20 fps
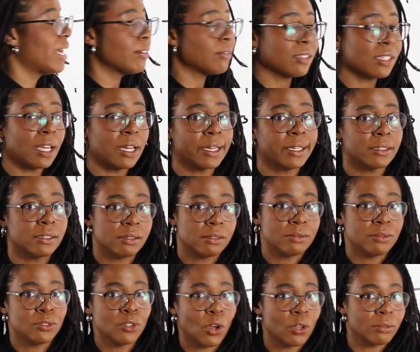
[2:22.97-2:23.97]
outside.
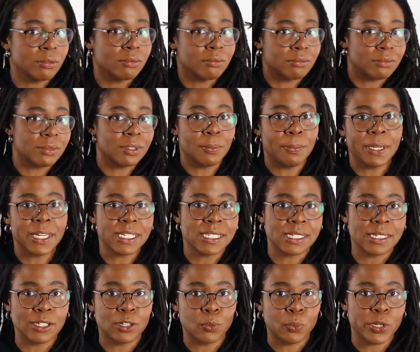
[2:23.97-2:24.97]
Not the biggest
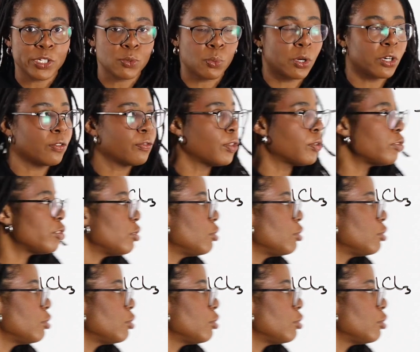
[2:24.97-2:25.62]
deal which one of those